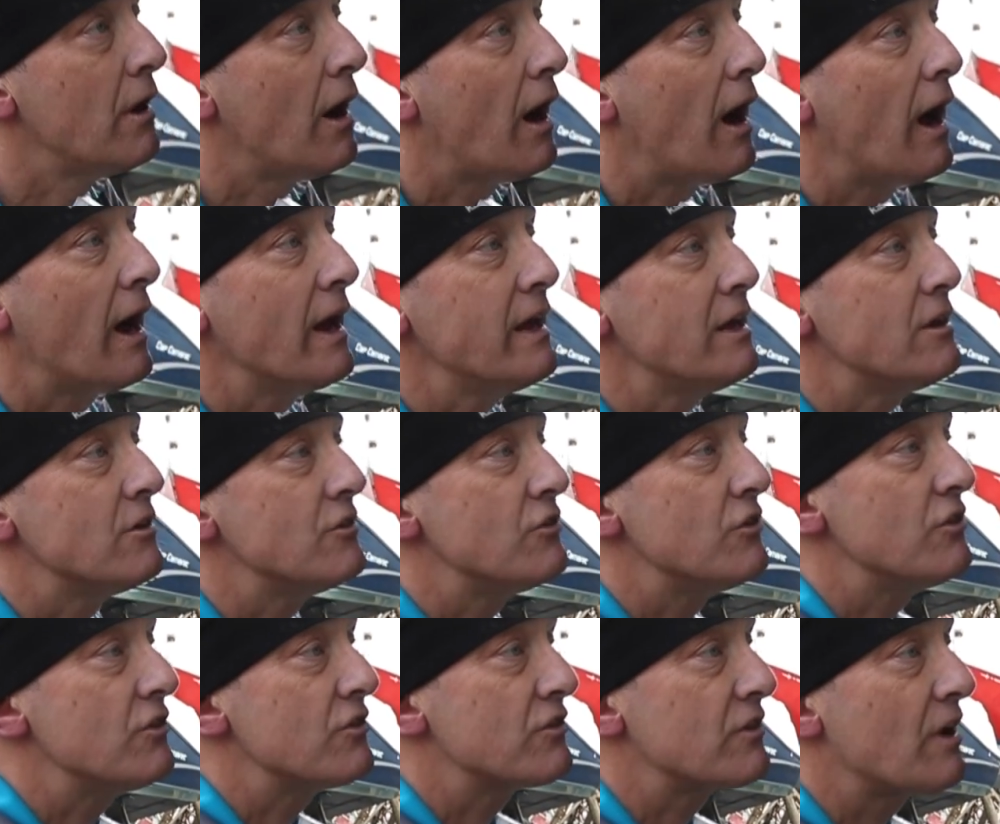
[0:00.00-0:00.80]
A,
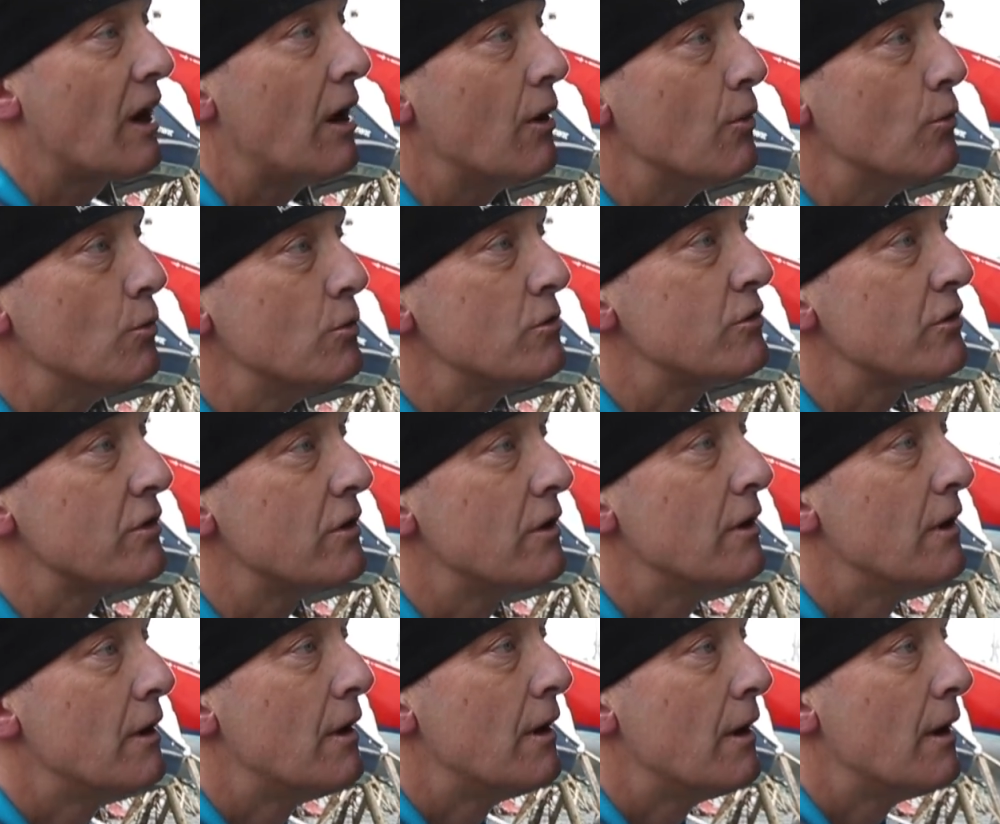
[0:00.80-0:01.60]
because it's cold,
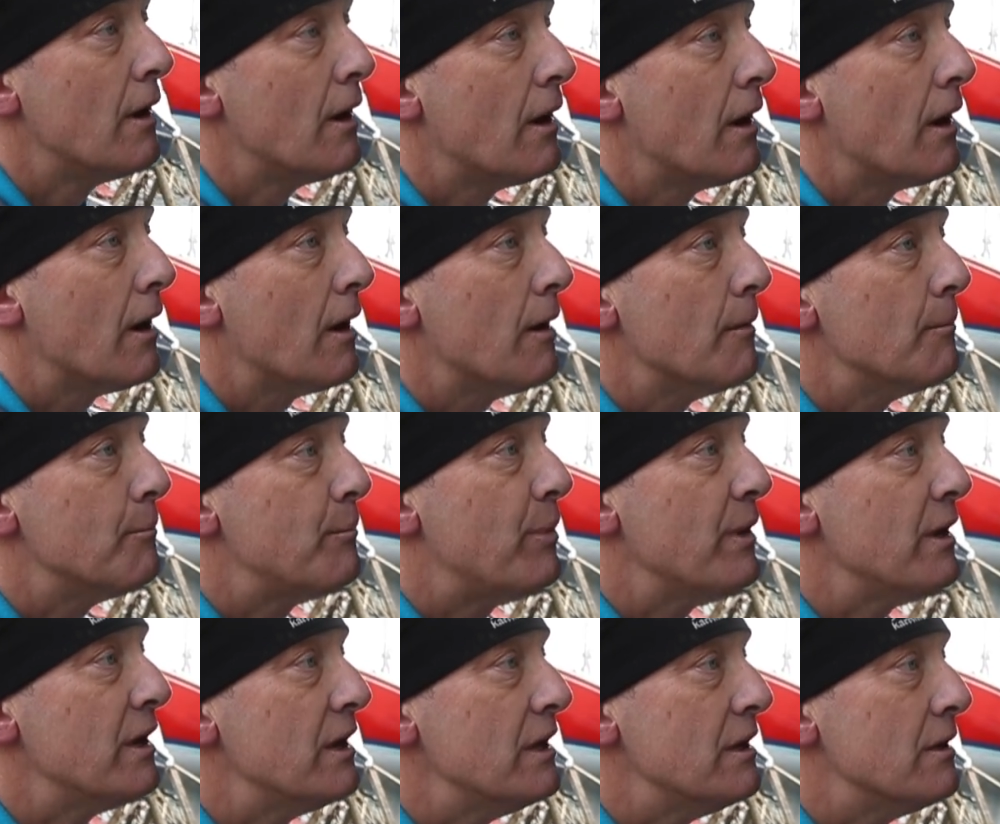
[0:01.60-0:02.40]
and
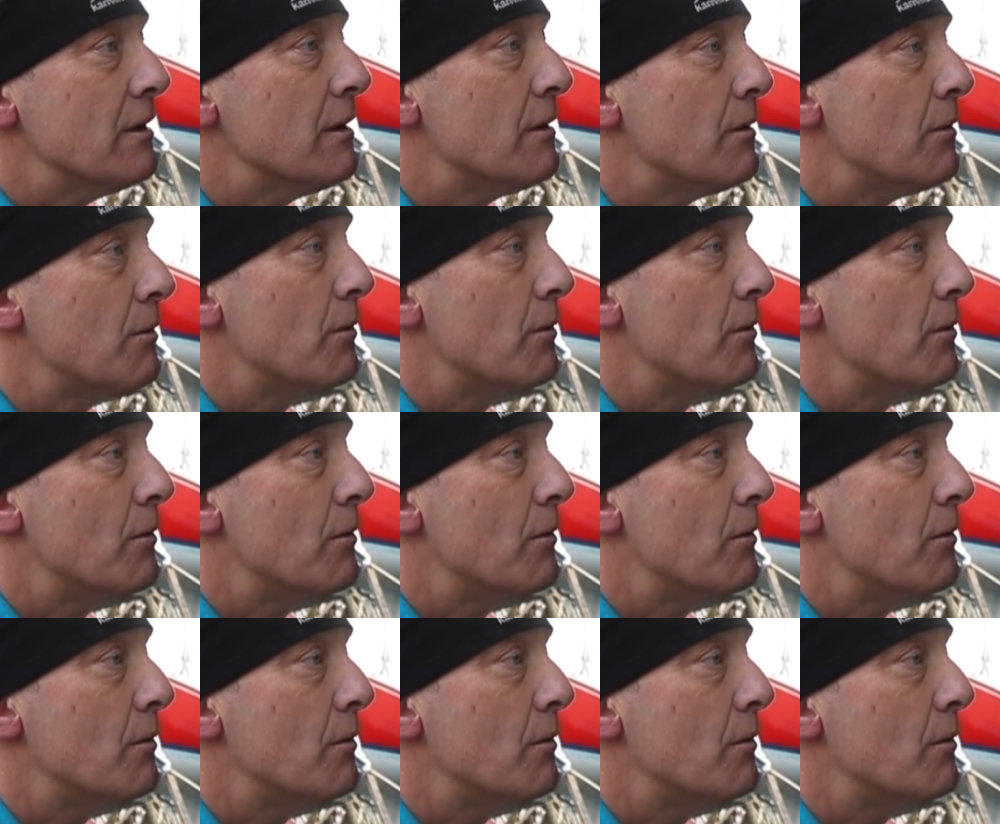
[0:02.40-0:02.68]
B,